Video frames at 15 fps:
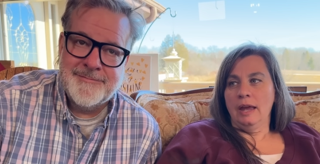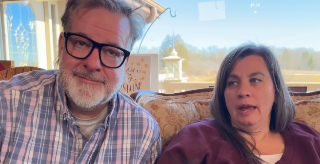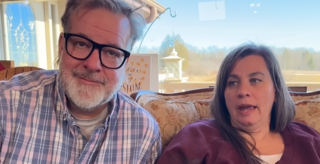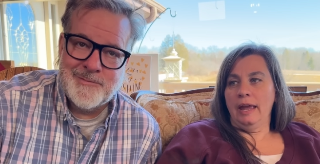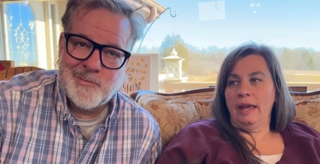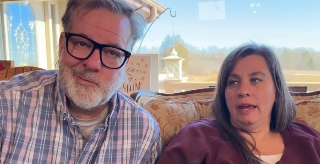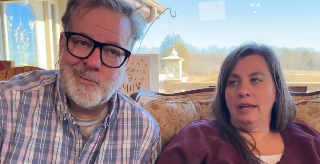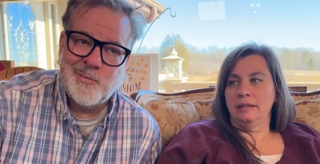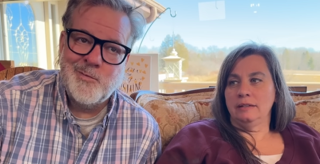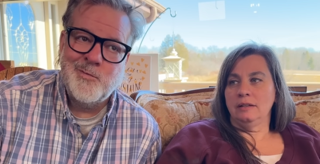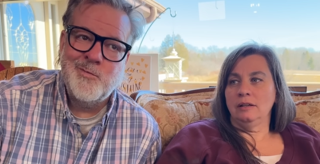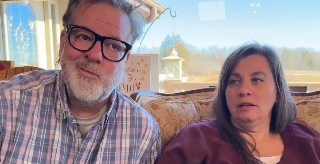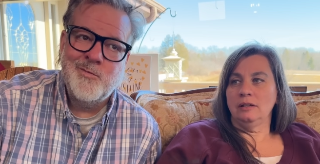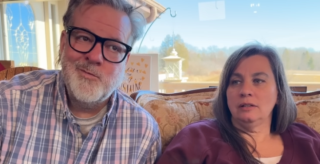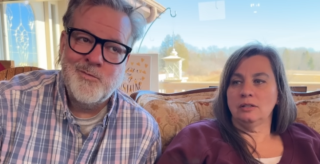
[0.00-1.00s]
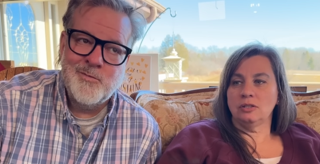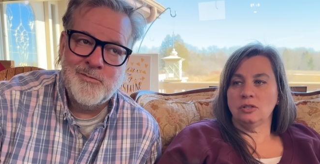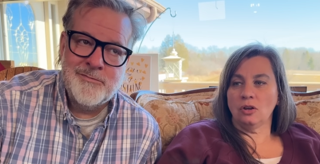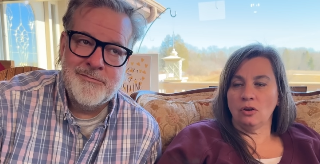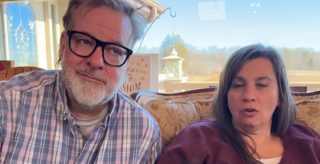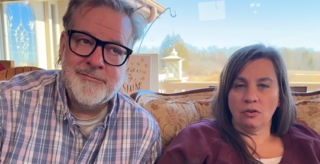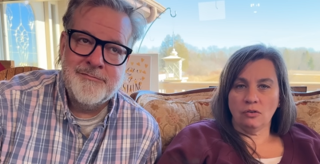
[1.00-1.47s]
Speaker 1: And
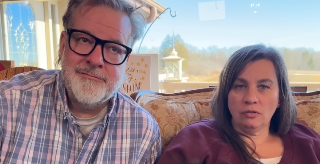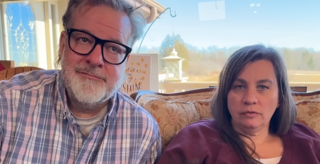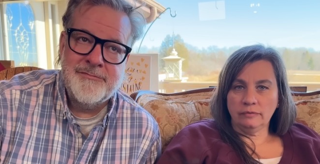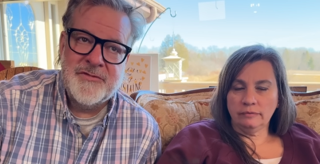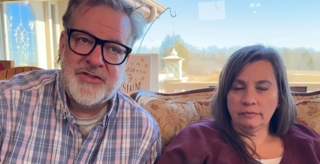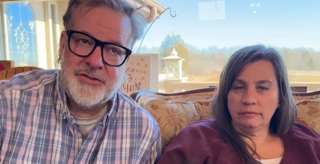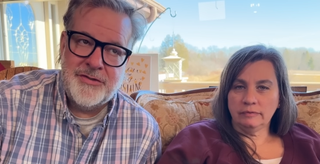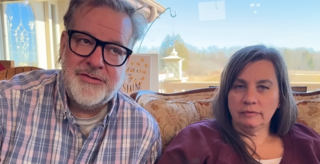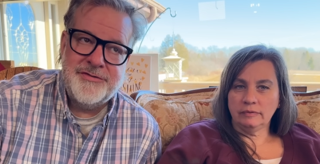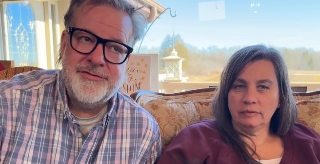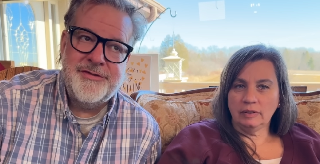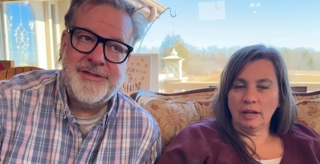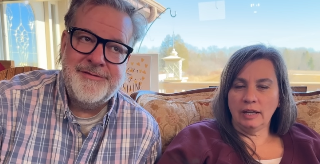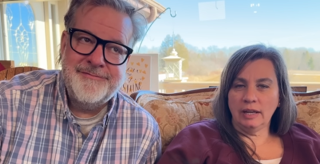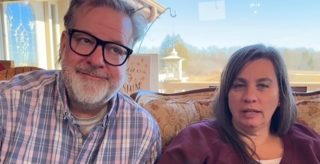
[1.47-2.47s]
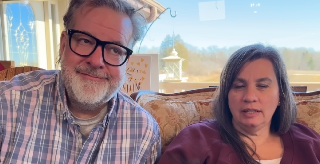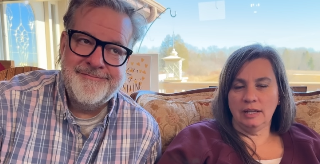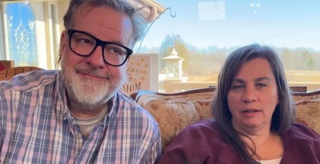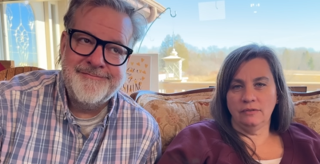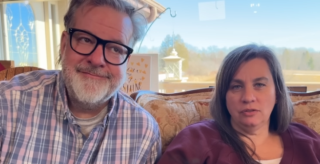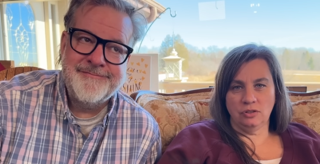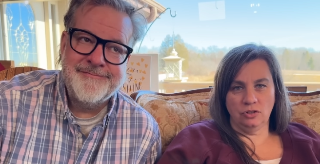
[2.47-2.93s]
so surgery. I had
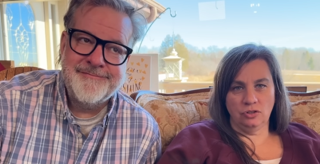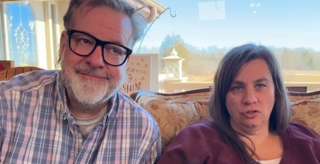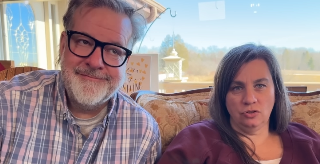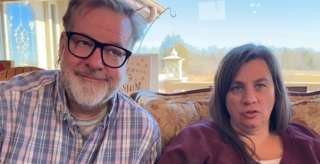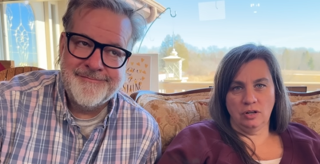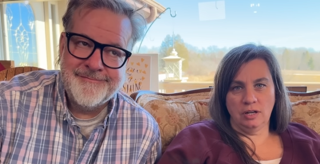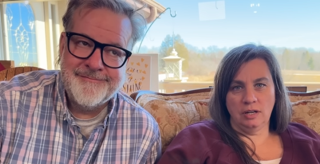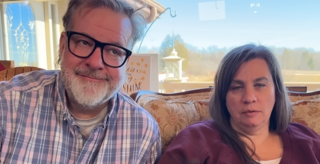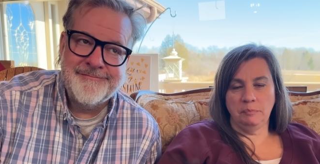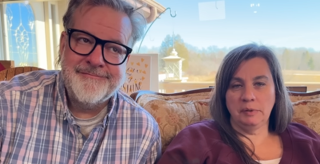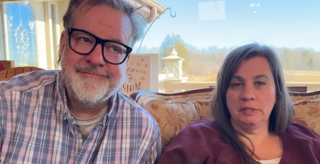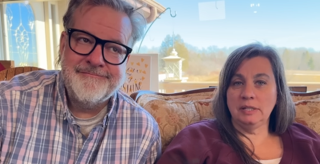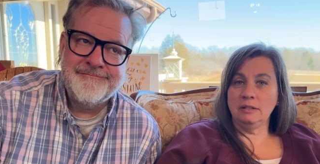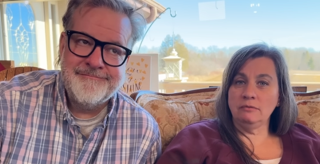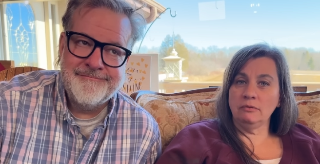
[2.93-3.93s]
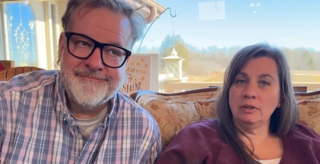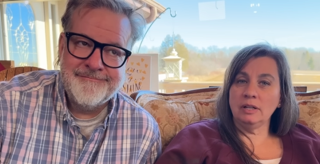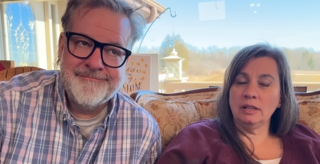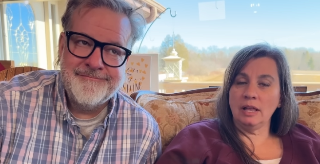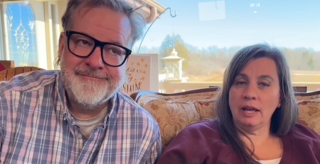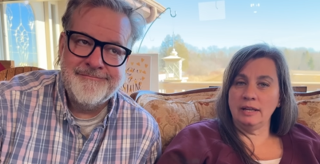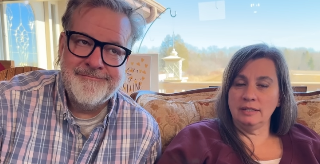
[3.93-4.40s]
to have surgery, but didn't
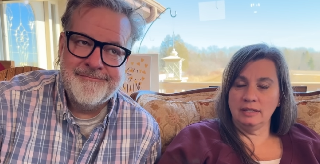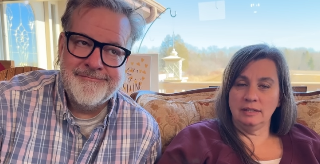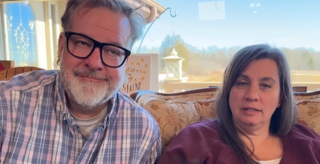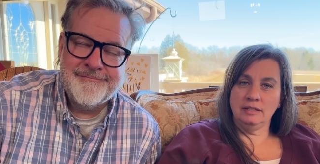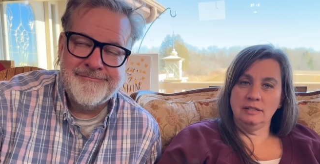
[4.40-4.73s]
realize it